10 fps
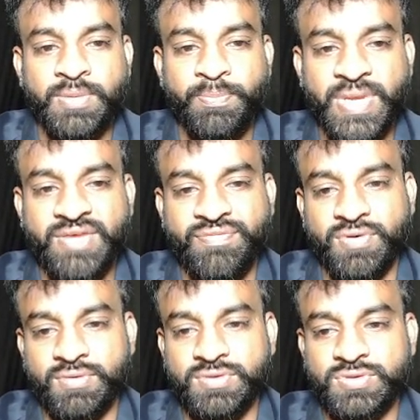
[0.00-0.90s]

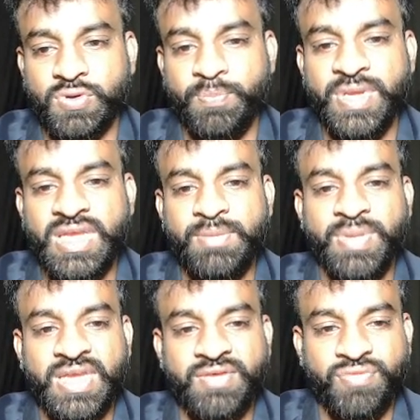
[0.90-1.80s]
B4. So
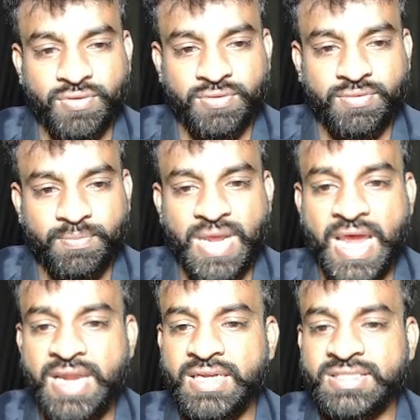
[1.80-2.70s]
B4.
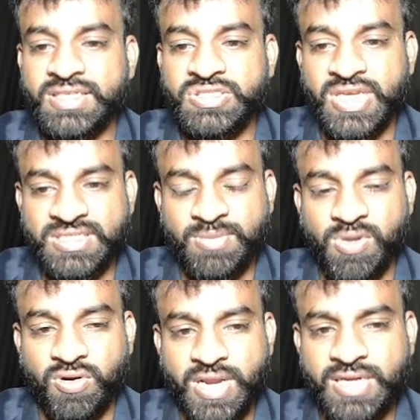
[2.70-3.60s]
And it's a check
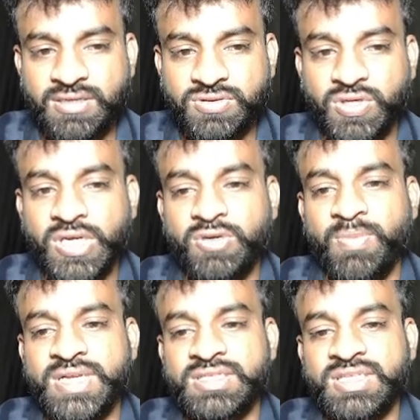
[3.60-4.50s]
symbol, right? So you need to
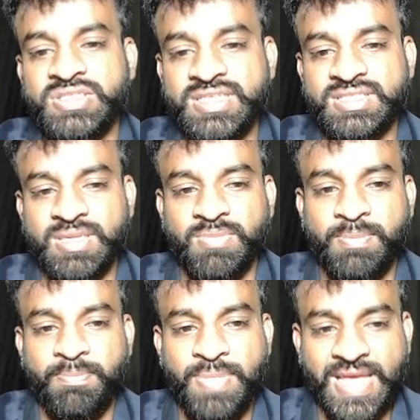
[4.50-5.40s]
mention the check symbol.
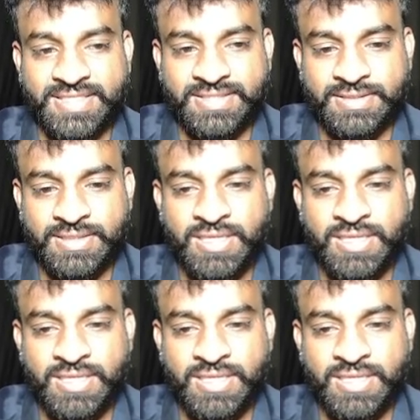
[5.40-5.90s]
Plus.